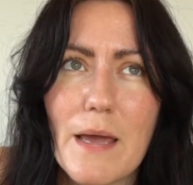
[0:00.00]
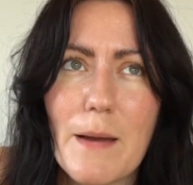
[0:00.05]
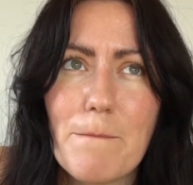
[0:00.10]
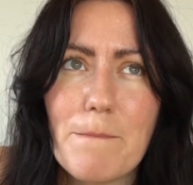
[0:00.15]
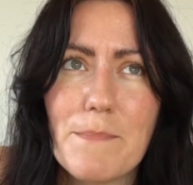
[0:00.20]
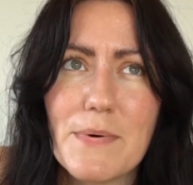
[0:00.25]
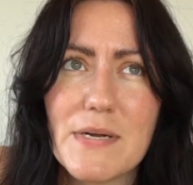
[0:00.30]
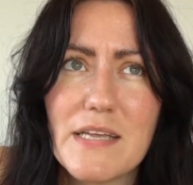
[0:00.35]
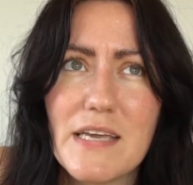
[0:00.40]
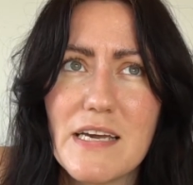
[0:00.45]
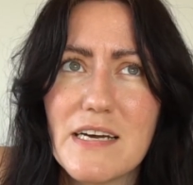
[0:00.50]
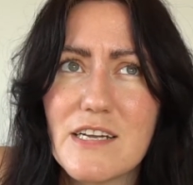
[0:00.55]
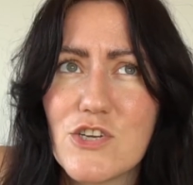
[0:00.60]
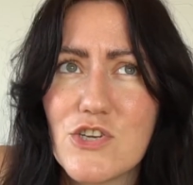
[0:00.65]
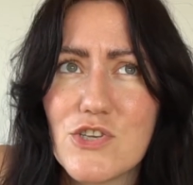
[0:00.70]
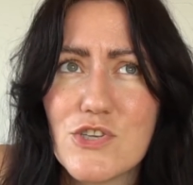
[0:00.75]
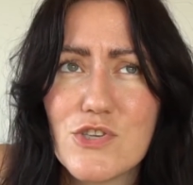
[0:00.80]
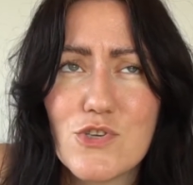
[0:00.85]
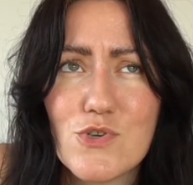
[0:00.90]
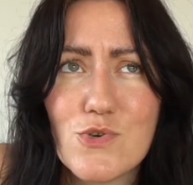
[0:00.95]
But
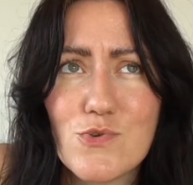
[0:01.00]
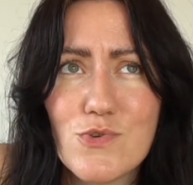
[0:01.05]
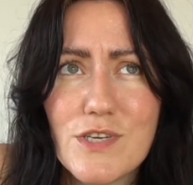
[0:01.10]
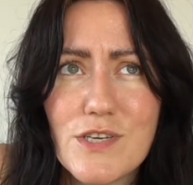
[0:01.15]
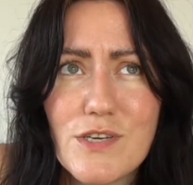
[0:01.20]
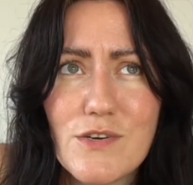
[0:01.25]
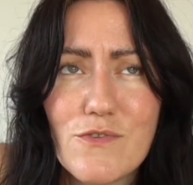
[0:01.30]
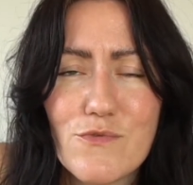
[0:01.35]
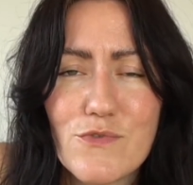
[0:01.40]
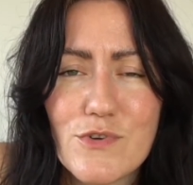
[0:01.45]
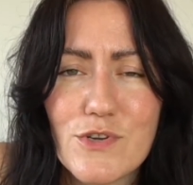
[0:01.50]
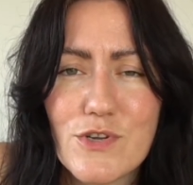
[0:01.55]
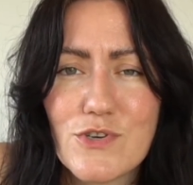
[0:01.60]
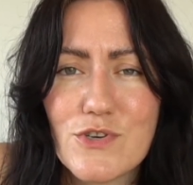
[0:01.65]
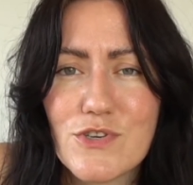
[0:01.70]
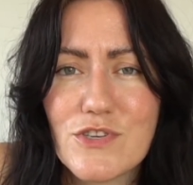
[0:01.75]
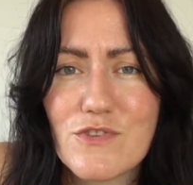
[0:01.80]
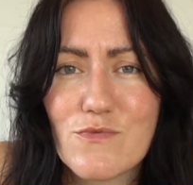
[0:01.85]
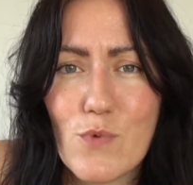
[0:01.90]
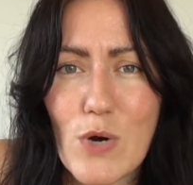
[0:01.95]
just choosing your
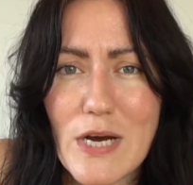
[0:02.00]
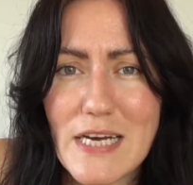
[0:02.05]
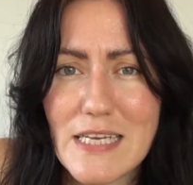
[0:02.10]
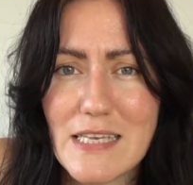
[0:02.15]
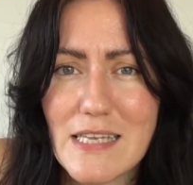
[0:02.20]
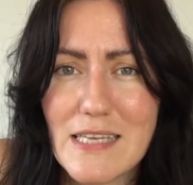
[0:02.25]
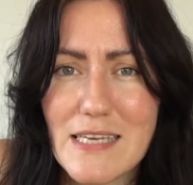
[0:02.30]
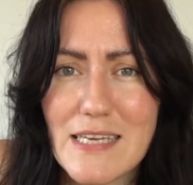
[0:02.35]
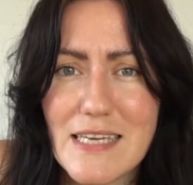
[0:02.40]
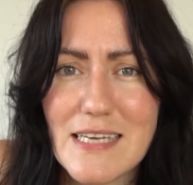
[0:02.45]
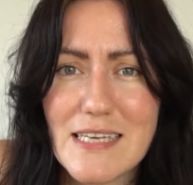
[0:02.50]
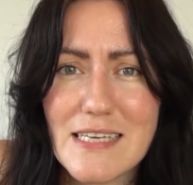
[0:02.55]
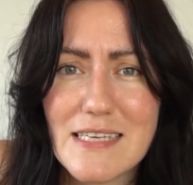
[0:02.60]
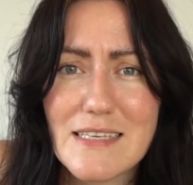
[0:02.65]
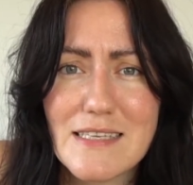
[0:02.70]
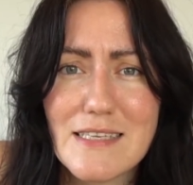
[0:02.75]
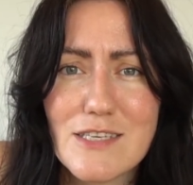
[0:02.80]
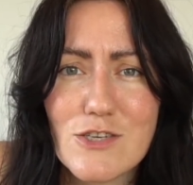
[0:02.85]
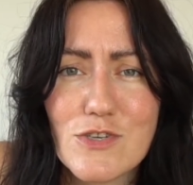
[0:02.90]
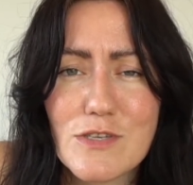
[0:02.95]
furniture wisely
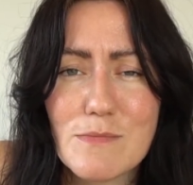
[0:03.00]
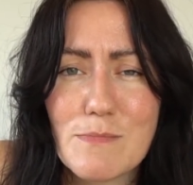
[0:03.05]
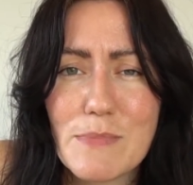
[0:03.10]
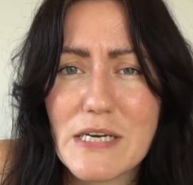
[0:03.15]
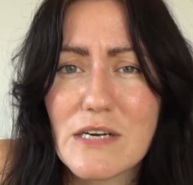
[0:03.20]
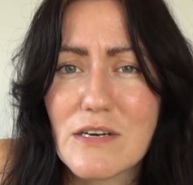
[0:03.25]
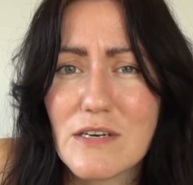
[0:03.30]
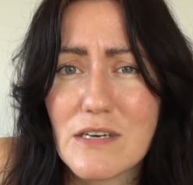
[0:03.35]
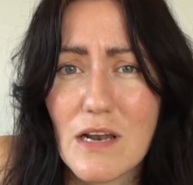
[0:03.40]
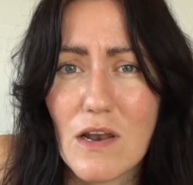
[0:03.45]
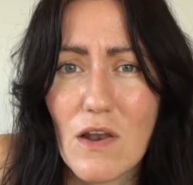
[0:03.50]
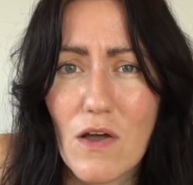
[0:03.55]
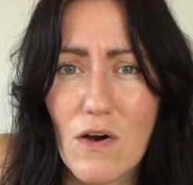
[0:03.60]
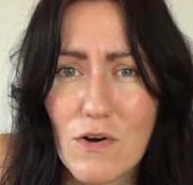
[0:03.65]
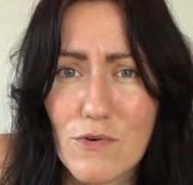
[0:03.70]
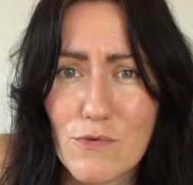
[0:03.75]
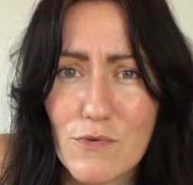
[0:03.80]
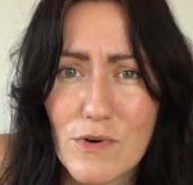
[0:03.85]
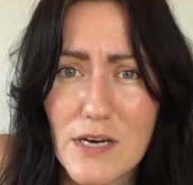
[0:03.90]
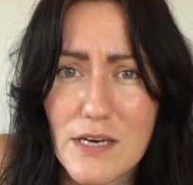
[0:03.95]
is just better in the
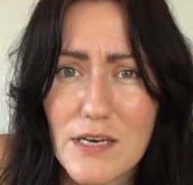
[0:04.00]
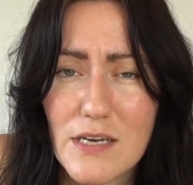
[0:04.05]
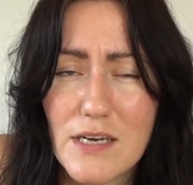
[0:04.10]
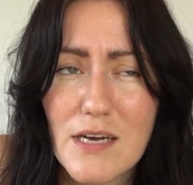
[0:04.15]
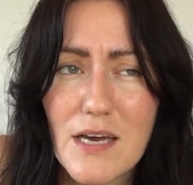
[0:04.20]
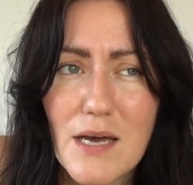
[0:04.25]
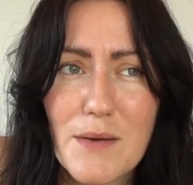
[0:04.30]
long run,